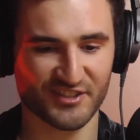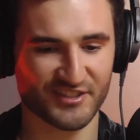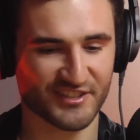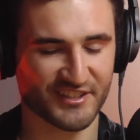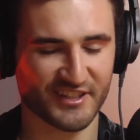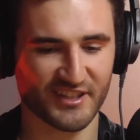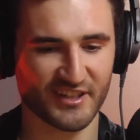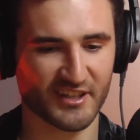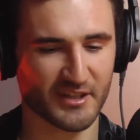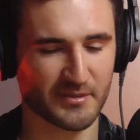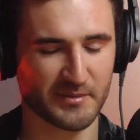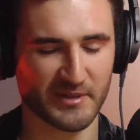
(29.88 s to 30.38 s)

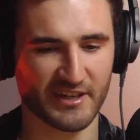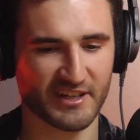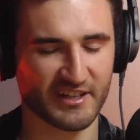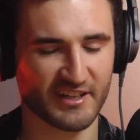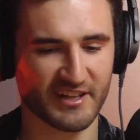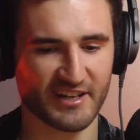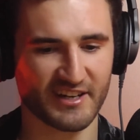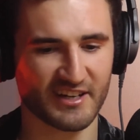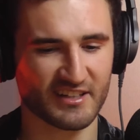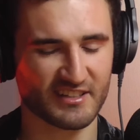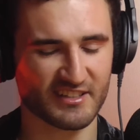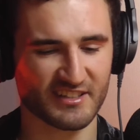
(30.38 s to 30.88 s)
killing me. I
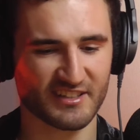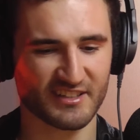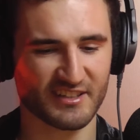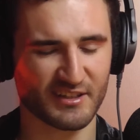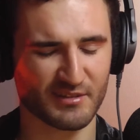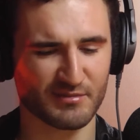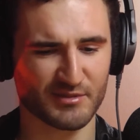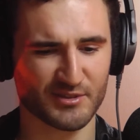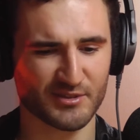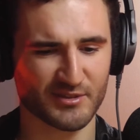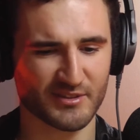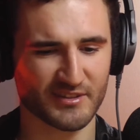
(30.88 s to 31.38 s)
can't
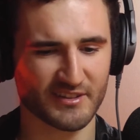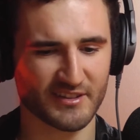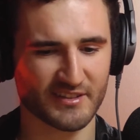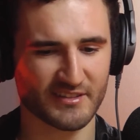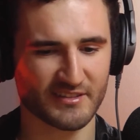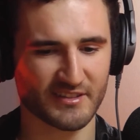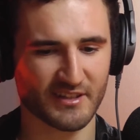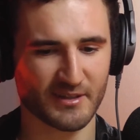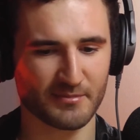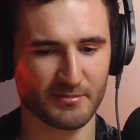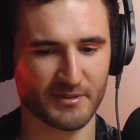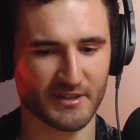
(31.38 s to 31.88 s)
keep doing
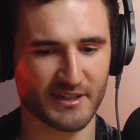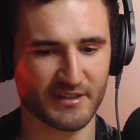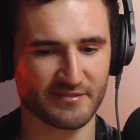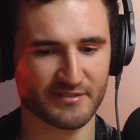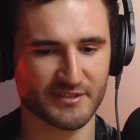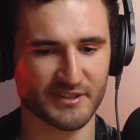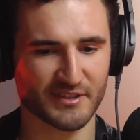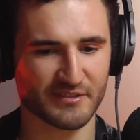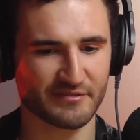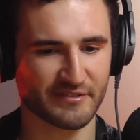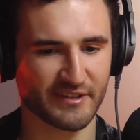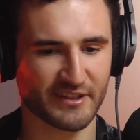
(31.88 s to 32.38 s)
this. I'm going to have
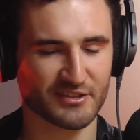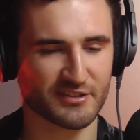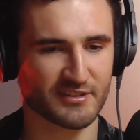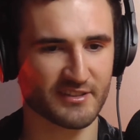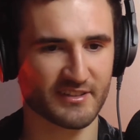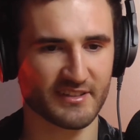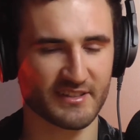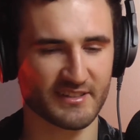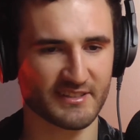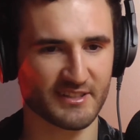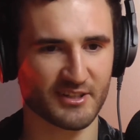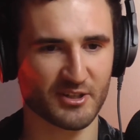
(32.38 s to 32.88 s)
to
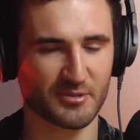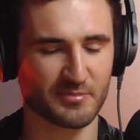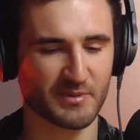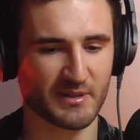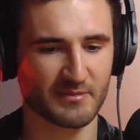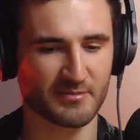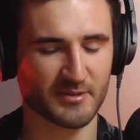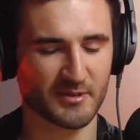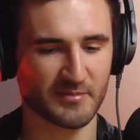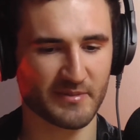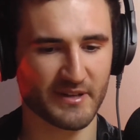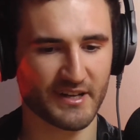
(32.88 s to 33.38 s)
eventually tell
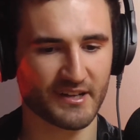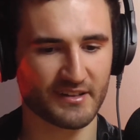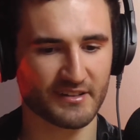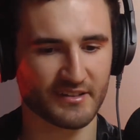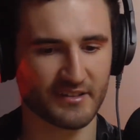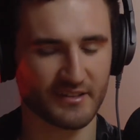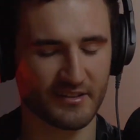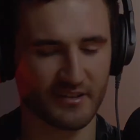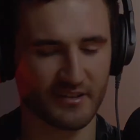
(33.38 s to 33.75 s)
people about it.